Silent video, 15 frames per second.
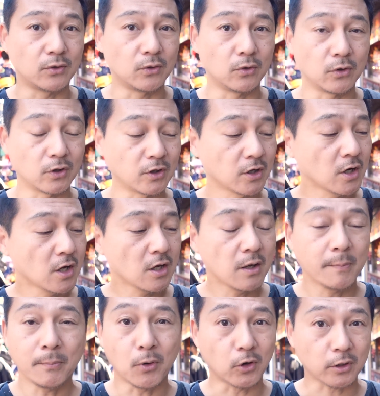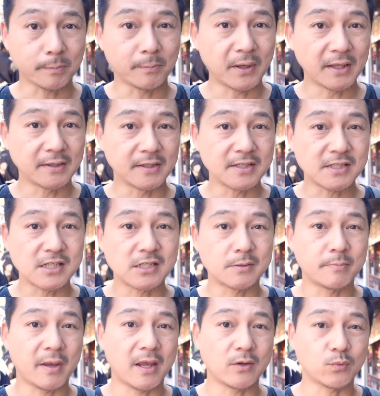or pork bun. This is
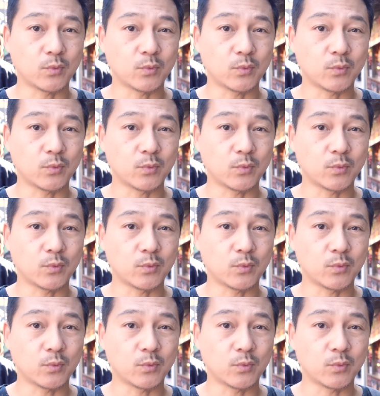made